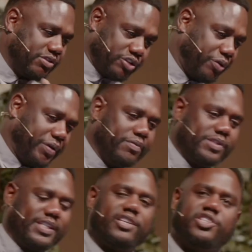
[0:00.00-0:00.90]
Zuri was
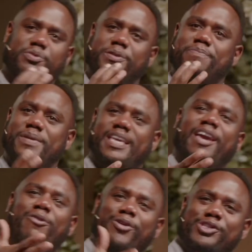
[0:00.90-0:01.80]
that she would be a
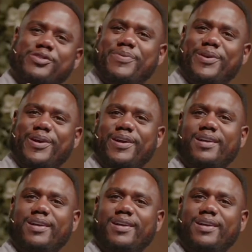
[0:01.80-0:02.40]
worshiper.